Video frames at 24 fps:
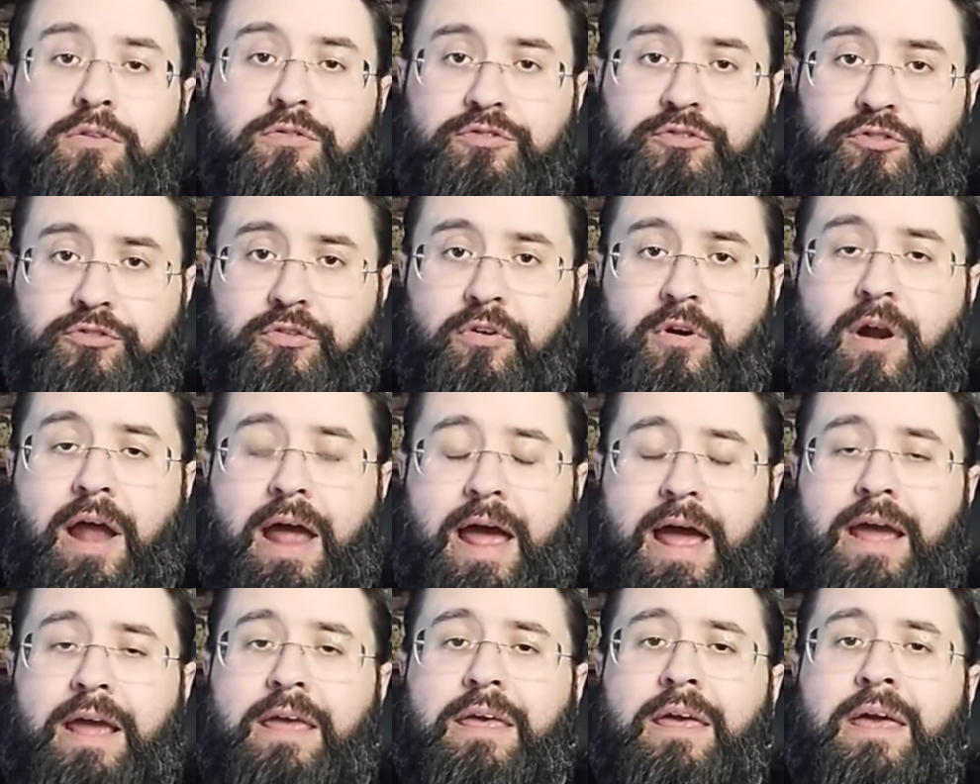
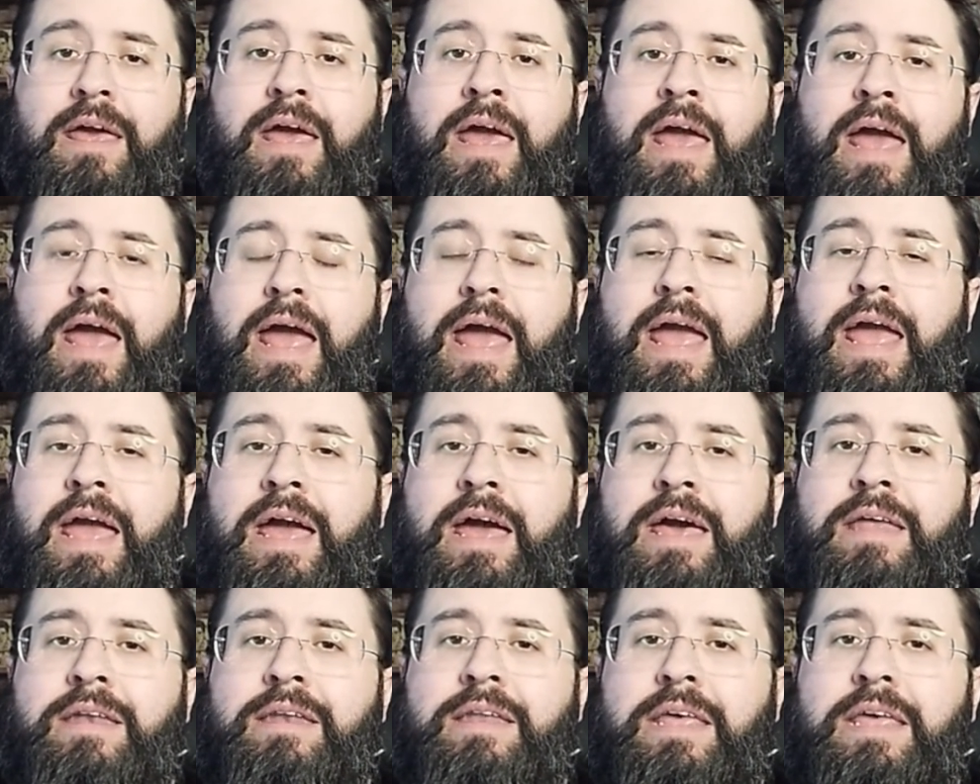track,
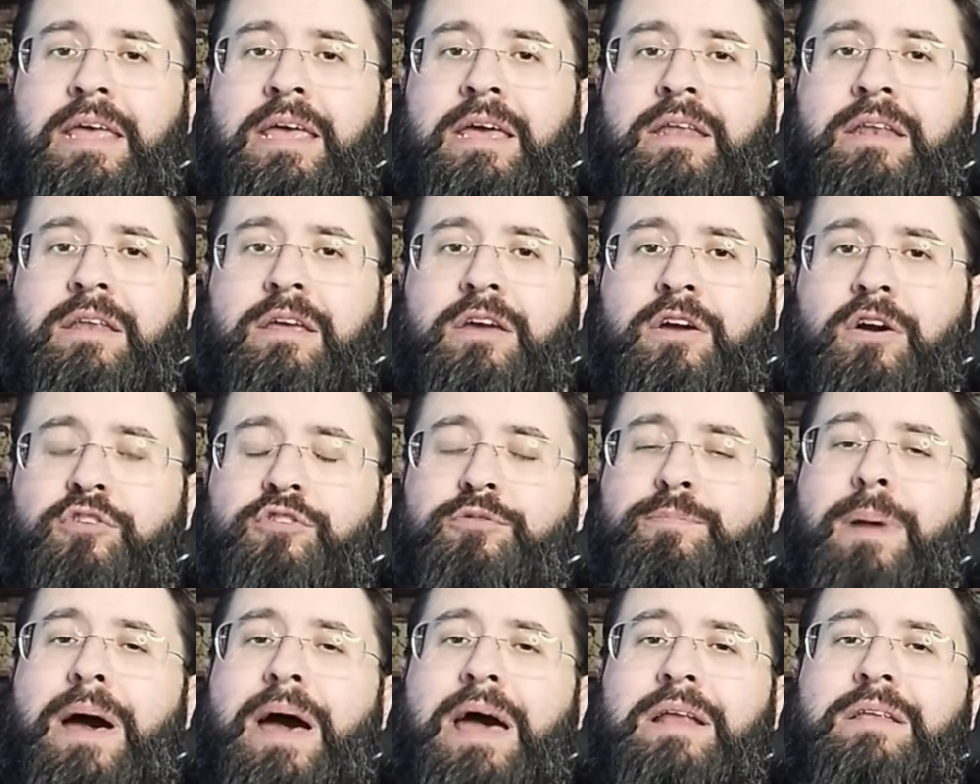and it goes
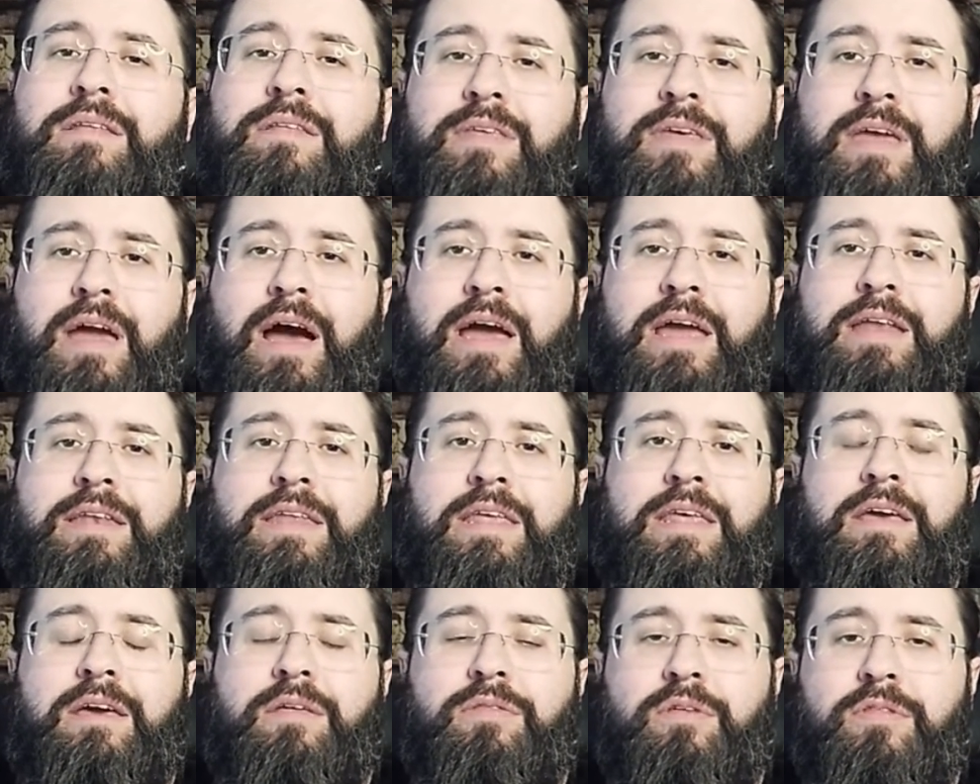back to the
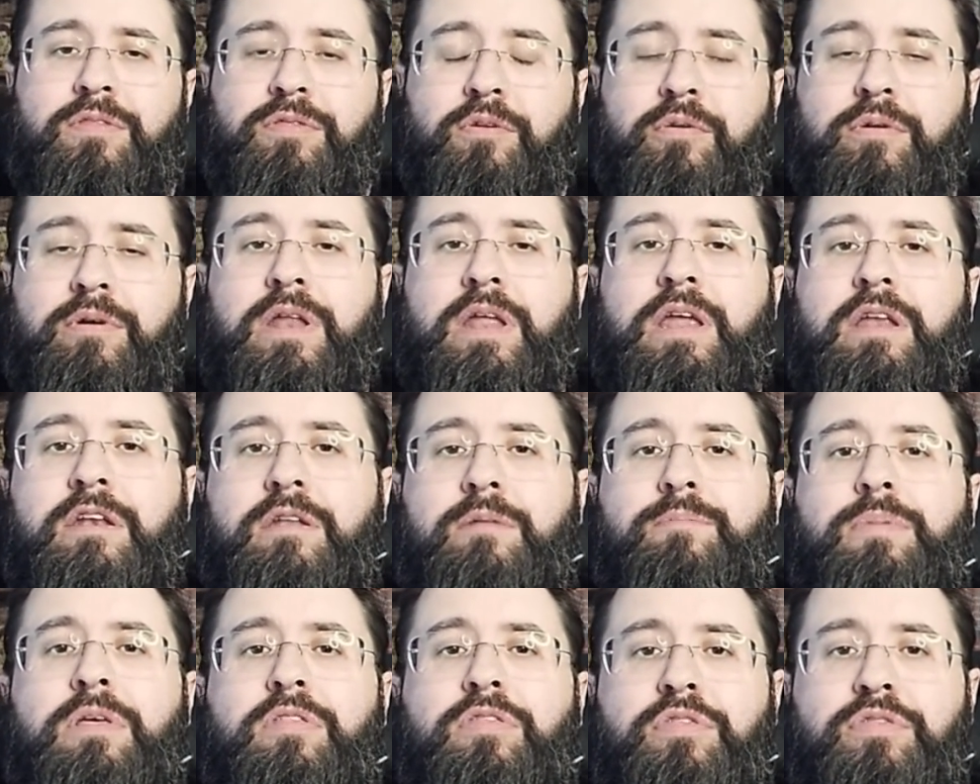idea that there need to
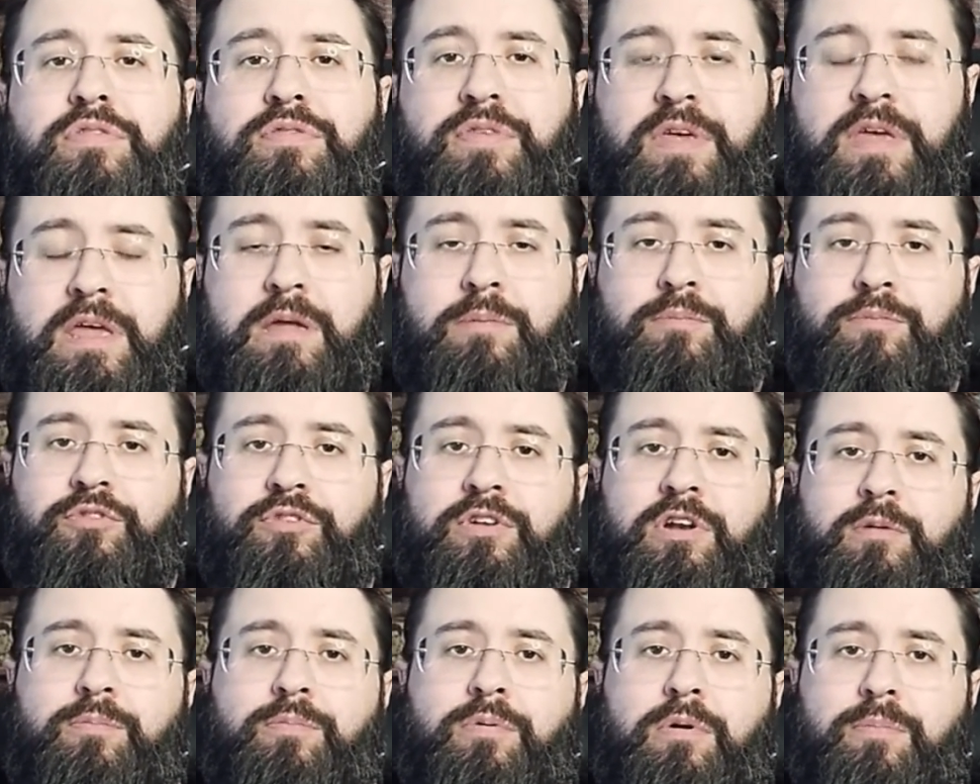be themes
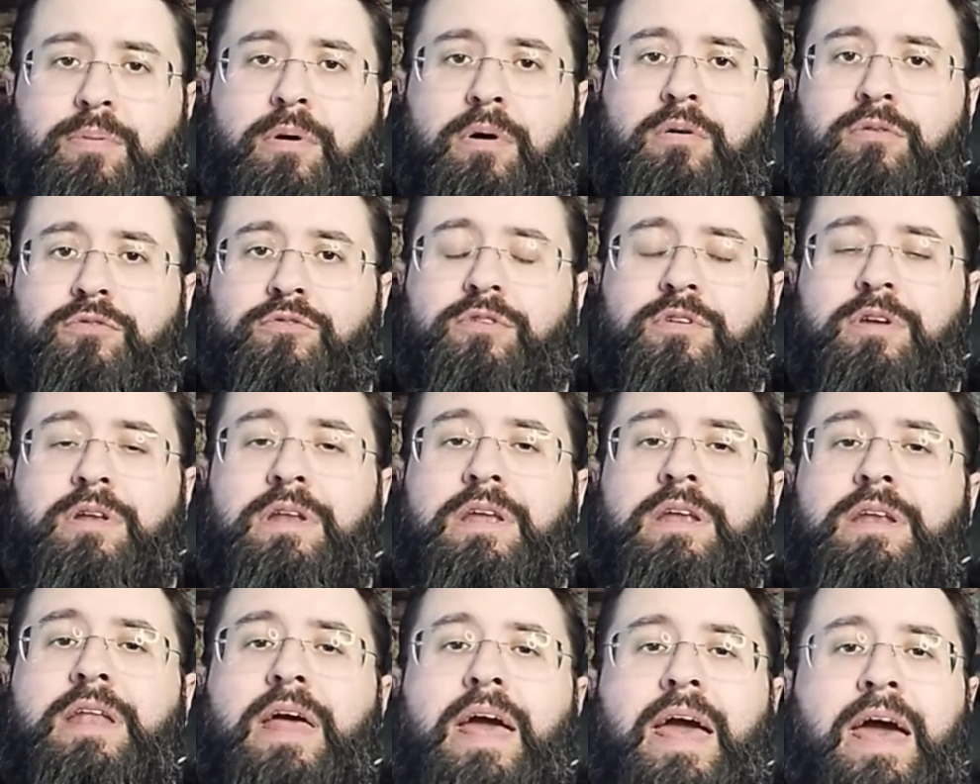in a proposal. You
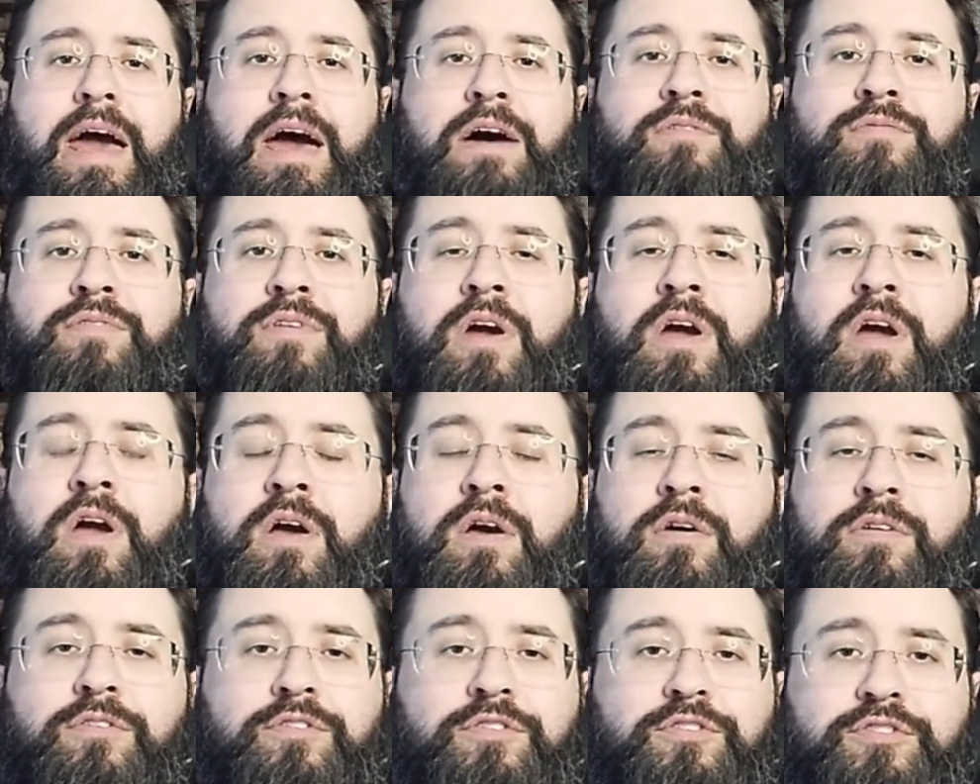need to have
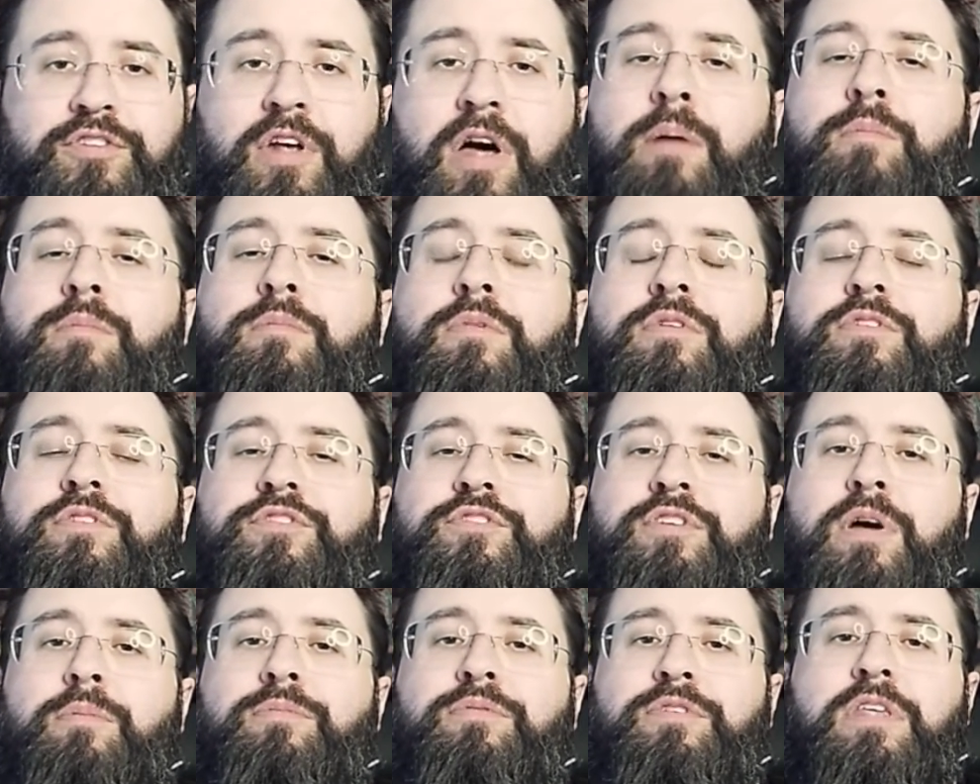
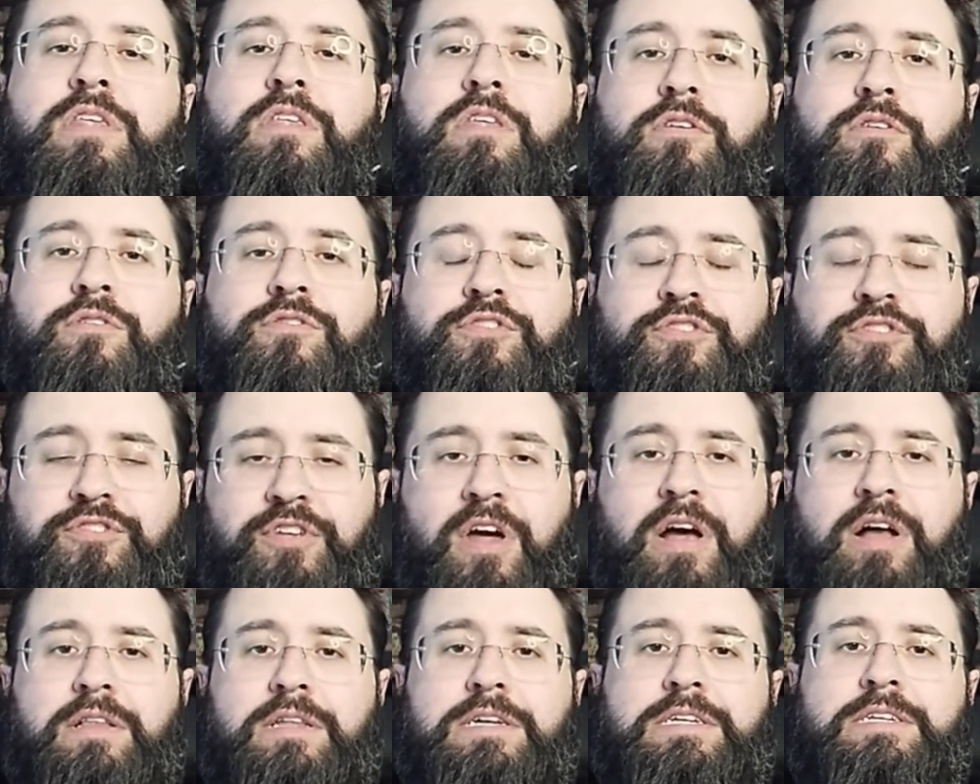something that you're
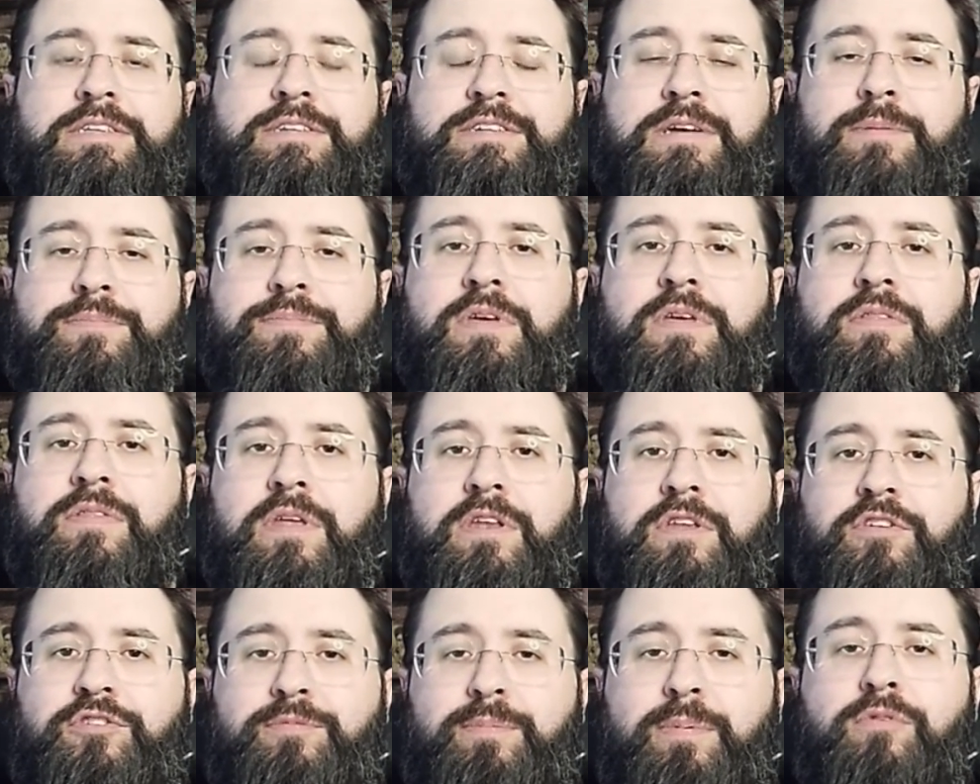selling, something
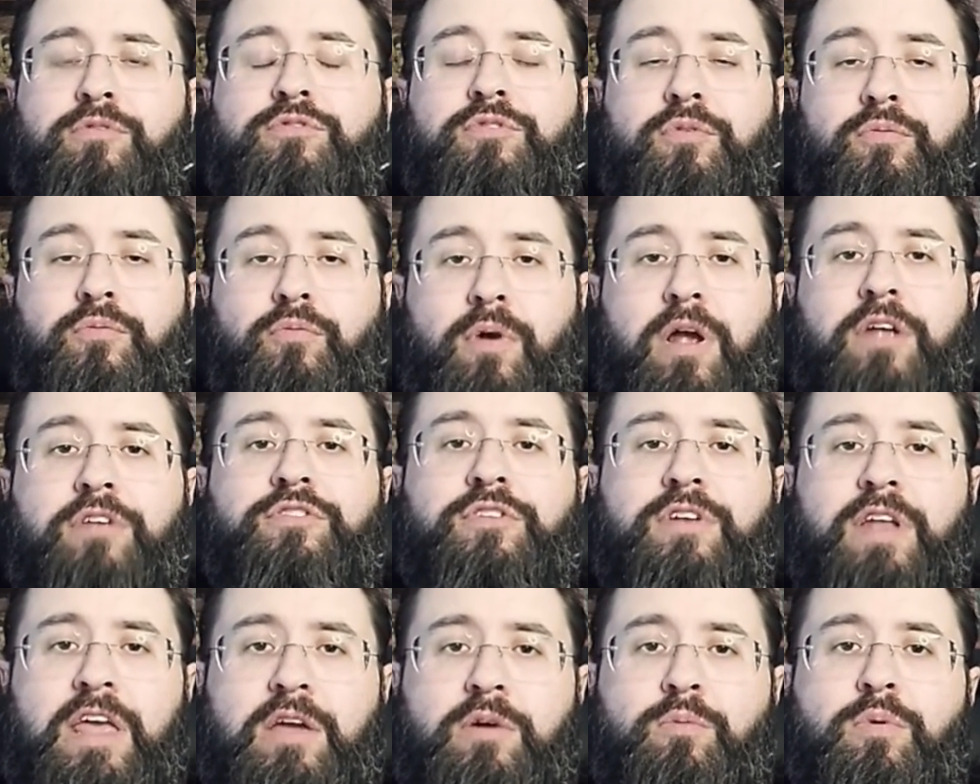that is supposed to
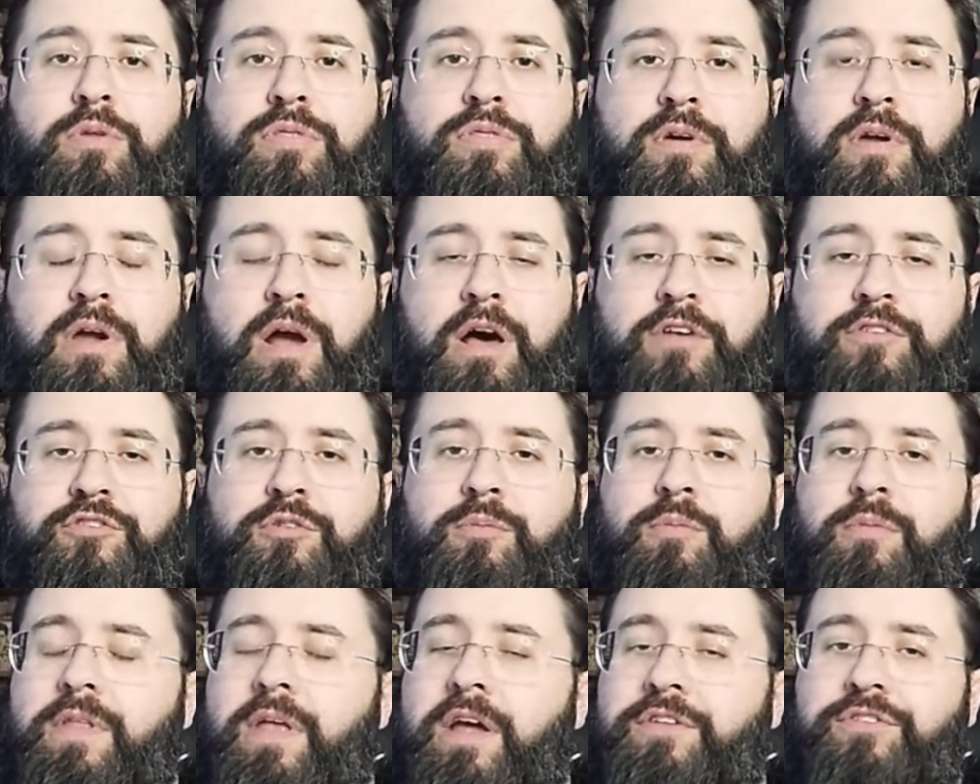resonate with the
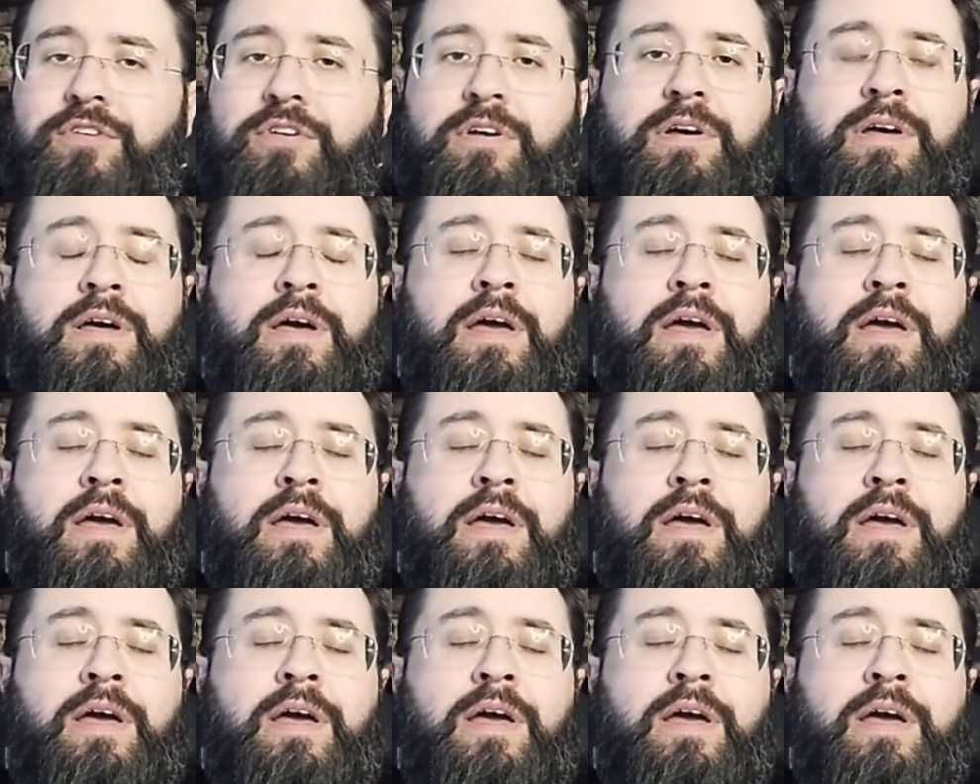customer. That's a